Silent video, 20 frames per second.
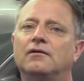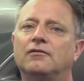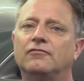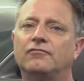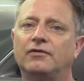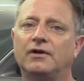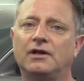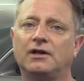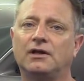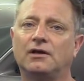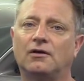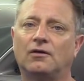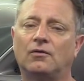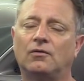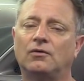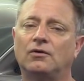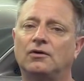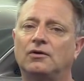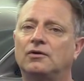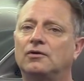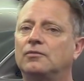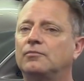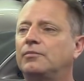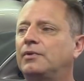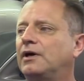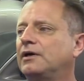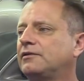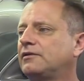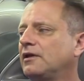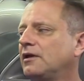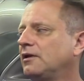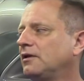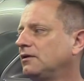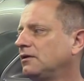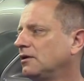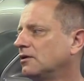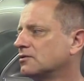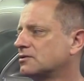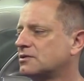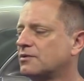video, but
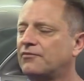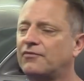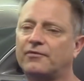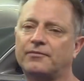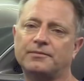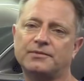some of